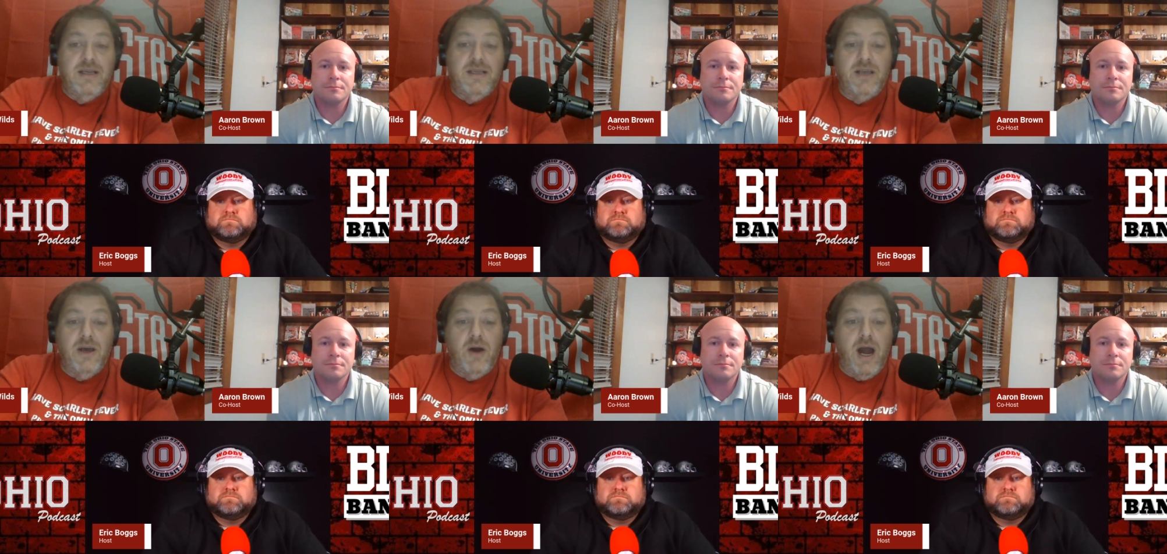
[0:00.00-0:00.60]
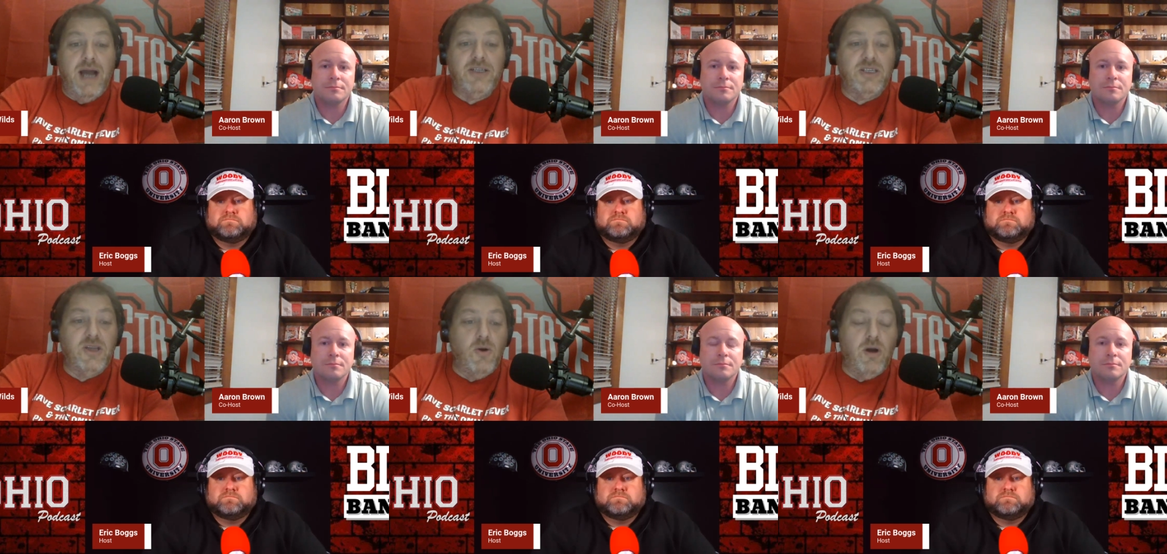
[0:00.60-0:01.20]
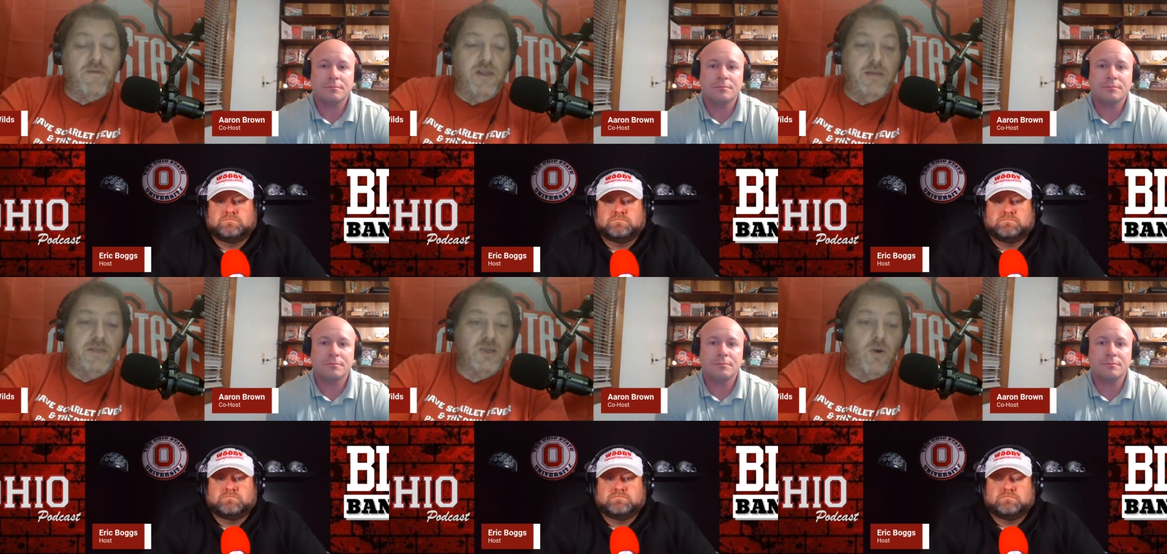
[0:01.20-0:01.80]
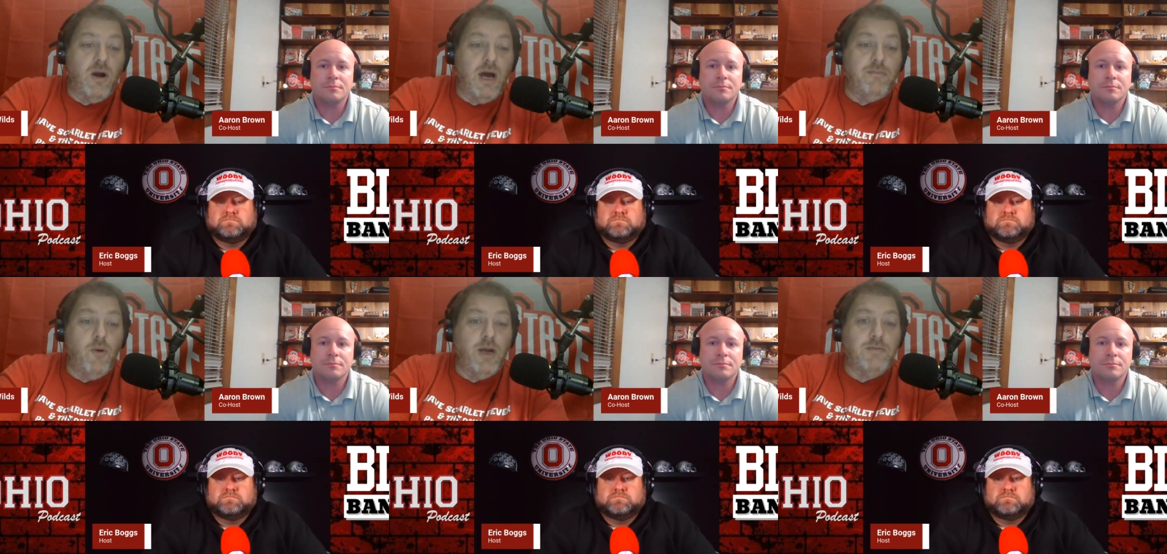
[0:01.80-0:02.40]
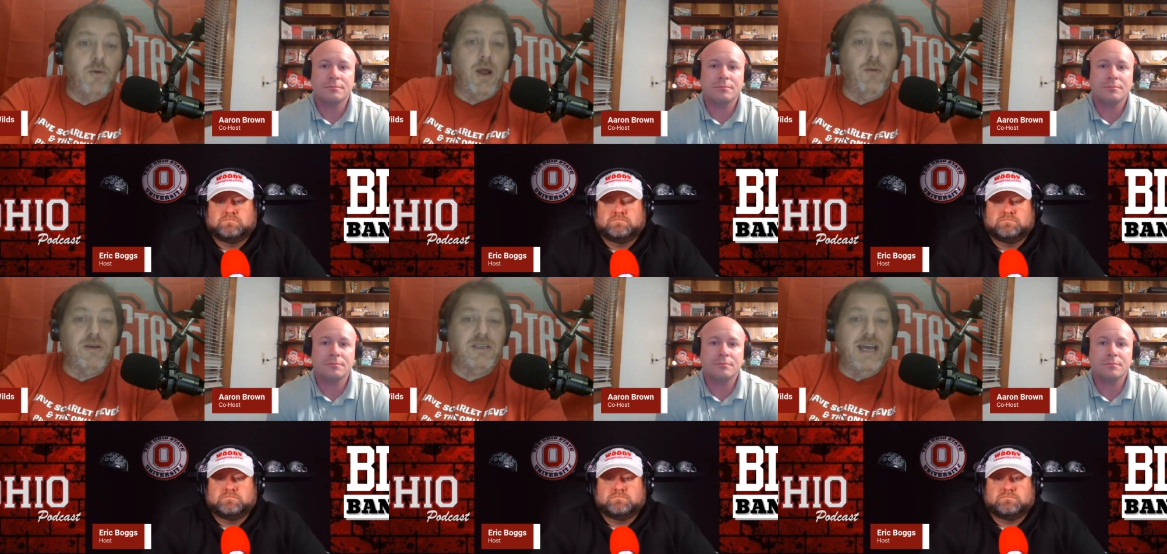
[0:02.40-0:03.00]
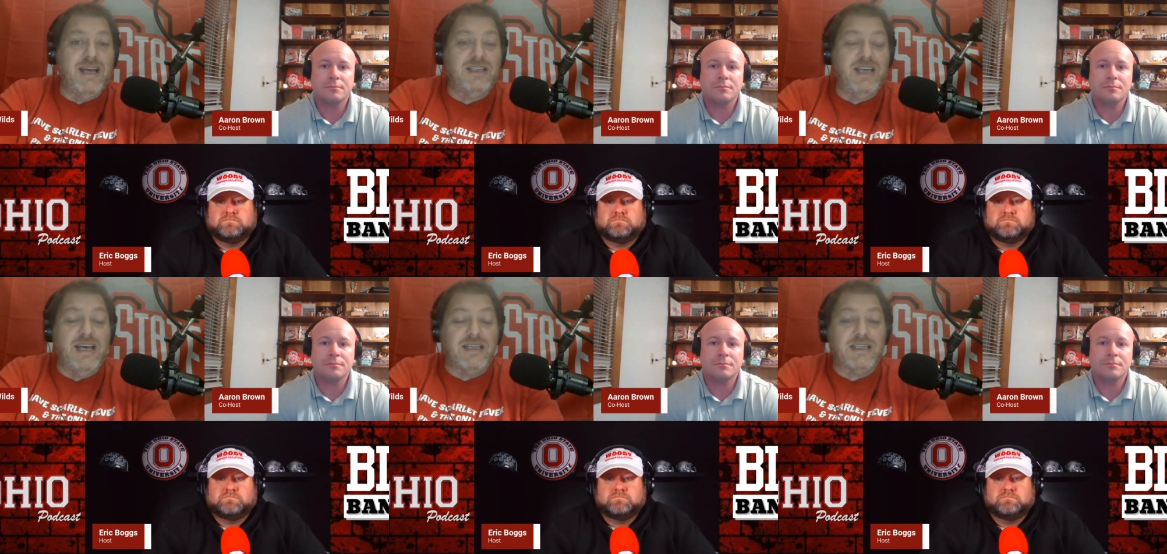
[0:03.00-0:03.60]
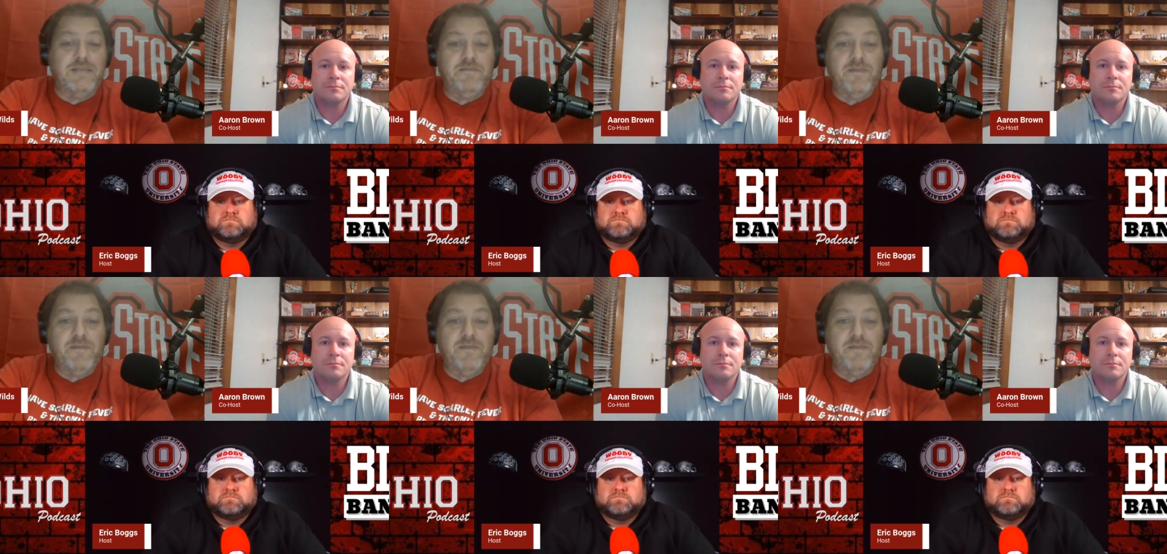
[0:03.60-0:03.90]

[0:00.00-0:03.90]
Speaker 1: so i just don't look for them to score a lot of points but what i will say is this